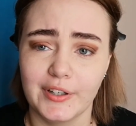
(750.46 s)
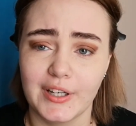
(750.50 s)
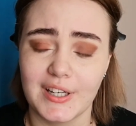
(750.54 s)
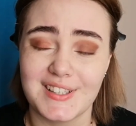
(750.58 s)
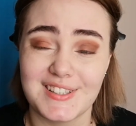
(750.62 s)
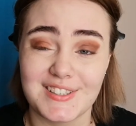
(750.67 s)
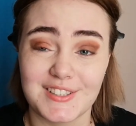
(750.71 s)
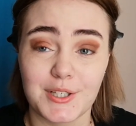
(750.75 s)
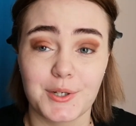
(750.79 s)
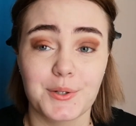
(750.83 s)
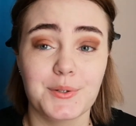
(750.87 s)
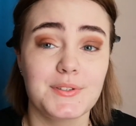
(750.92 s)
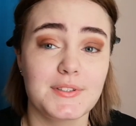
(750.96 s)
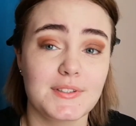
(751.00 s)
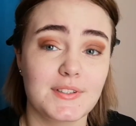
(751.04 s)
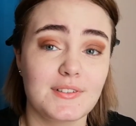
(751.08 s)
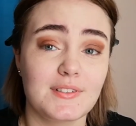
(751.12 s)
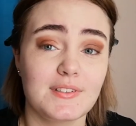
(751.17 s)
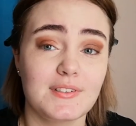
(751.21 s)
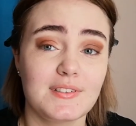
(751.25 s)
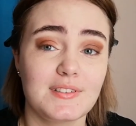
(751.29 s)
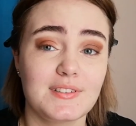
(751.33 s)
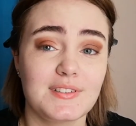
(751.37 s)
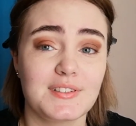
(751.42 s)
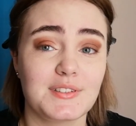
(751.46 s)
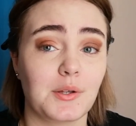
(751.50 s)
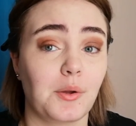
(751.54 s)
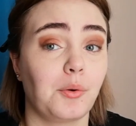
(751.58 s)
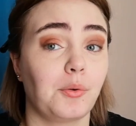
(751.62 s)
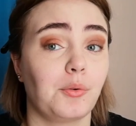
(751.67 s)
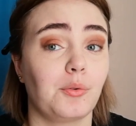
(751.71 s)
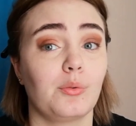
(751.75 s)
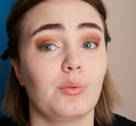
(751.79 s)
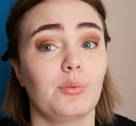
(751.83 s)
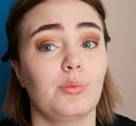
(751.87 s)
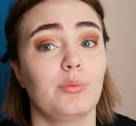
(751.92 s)
and total.
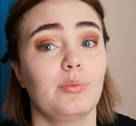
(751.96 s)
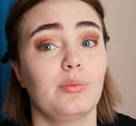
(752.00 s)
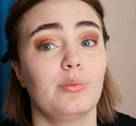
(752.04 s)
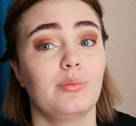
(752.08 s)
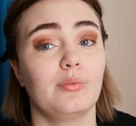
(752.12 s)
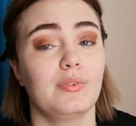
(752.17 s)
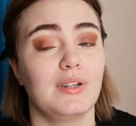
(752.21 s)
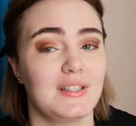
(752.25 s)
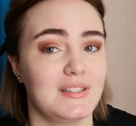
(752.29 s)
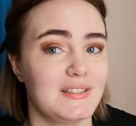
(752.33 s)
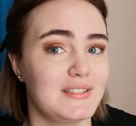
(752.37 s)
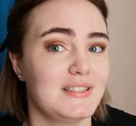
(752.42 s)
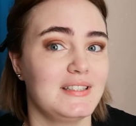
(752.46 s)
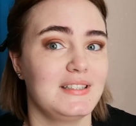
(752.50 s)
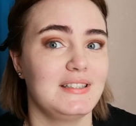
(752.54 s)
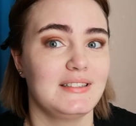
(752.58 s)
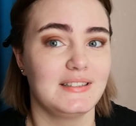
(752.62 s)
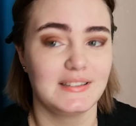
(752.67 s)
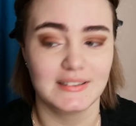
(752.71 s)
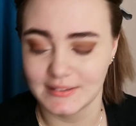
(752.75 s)
So let's see.